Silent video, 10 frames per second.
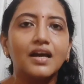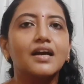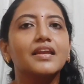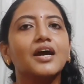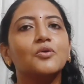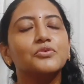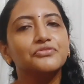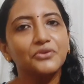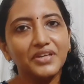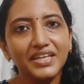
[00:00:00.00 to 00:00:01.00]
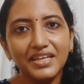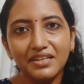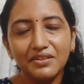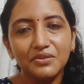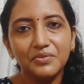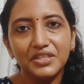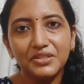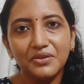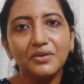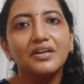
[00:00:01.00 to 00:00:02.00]
Now, before I get into the
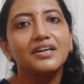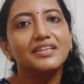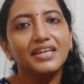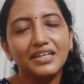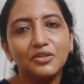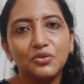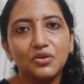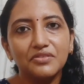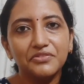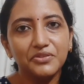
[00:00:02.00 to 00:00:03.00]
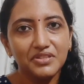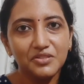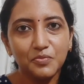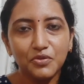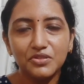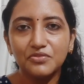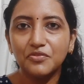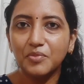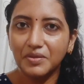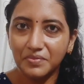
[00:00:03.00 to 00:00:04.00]
video, thank you all for your response
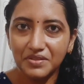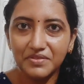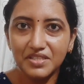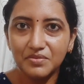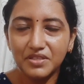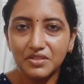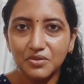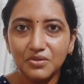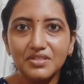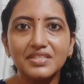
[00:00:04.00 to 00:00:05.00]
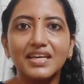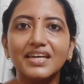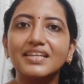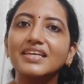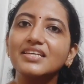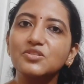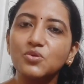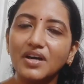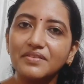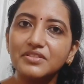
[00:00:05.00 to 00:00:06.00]
for my previous videos. In case
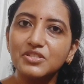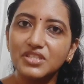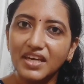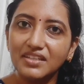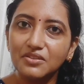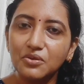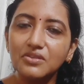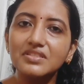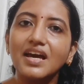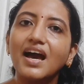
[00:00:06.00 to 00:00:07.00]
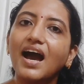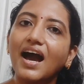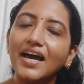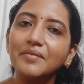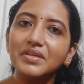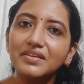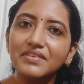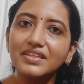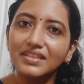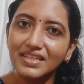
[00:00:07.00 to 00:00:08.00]
you haven't checked those, I am
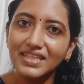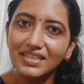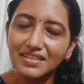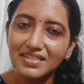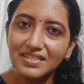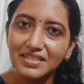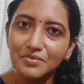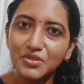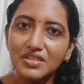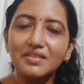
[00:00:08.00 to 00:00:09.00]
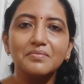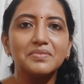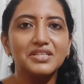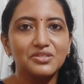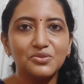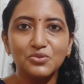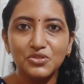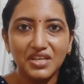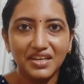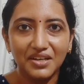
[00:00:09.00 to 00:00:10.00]
leaving the link in the description. Please do
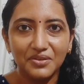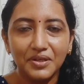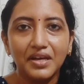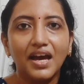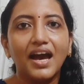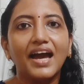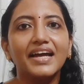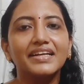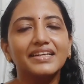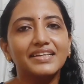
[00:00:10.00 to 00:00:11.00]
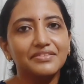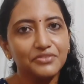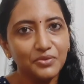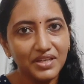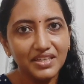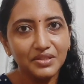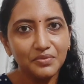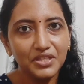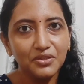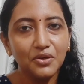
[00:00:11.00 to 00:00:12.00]
check out. And if you like the
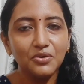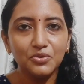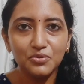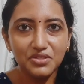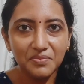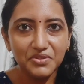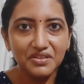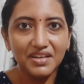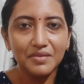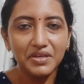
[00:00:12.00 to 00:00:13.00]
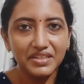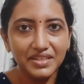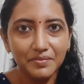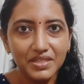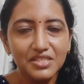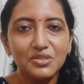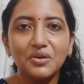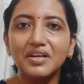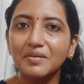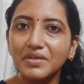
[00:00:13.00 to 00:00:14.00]
video, do subscribe and comment.
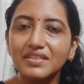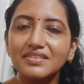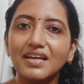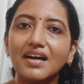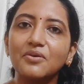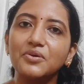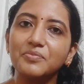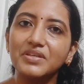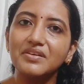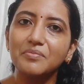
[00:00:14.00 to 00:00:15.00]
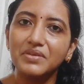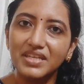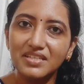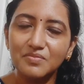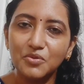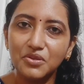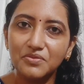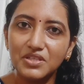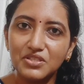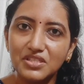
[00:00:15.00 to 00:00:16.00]
Your comments are going to be your biggest
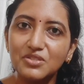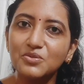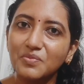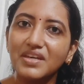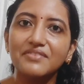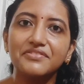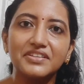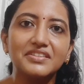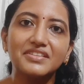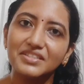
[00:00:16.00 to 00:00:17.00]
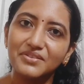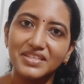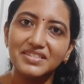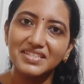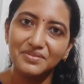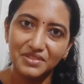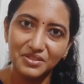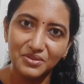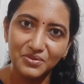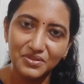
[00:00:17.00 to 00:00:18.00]
motivation to make further interesting
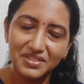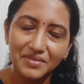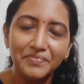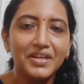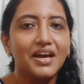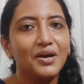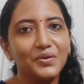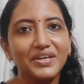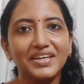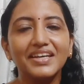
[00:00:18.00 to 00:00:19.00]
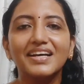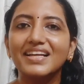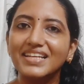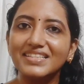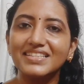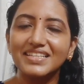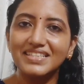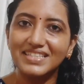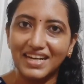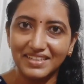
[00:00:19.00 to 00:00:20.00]
videos. Okay, let's get
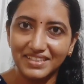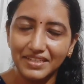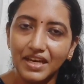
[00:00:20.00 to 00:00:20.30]
started.